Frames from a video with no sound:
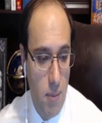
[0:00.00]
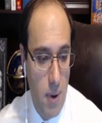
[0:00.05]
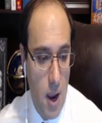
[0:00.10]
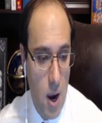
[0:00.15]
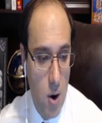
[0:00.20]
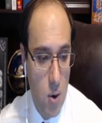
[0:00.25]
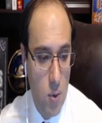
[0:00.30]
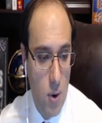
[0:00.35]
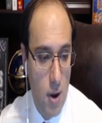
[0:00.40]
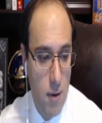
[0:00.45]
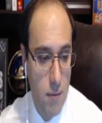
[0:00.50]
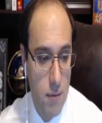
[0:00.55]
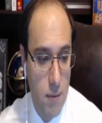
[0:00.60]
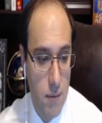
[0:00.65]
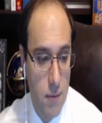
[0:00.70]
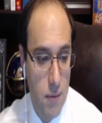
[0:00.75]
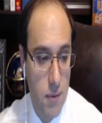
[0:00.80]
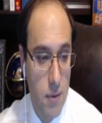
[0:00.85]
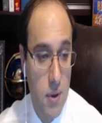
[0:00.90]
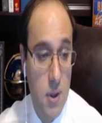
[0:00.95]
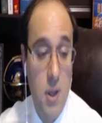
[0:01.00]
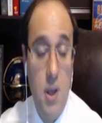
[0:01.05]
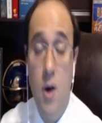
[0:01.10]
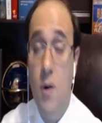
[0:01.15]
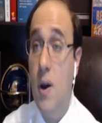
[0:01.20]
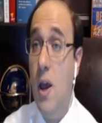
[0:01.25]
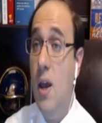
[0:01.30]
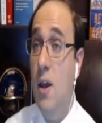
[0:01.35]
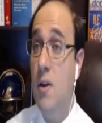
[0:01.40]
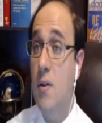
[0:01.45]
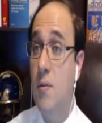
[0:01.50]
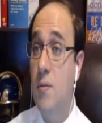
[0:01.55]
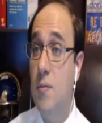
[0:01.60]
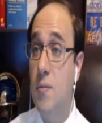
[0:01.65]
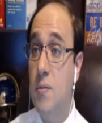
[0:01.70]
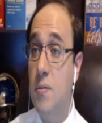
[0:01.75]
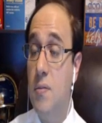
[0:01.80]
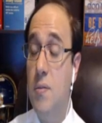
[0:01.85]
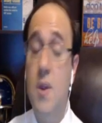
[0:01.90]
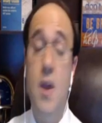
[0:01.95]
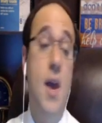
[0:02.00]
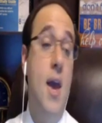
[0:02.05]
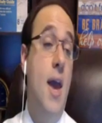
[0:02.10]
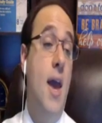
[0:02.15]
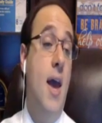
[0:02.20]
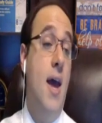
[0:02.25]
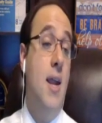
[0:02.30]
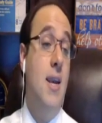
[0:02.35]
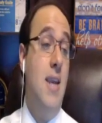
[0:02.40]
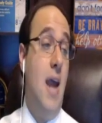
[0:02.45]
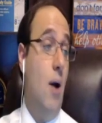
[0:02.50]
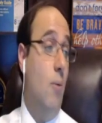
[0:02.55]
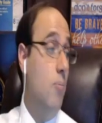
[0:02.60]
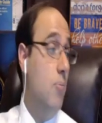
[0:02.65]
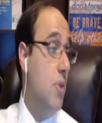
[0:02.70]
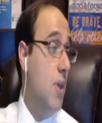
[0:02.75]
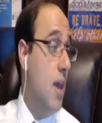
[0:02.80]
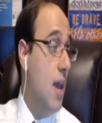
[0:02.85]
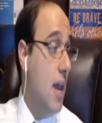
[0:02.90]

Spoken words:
paragraph. Okay? Now,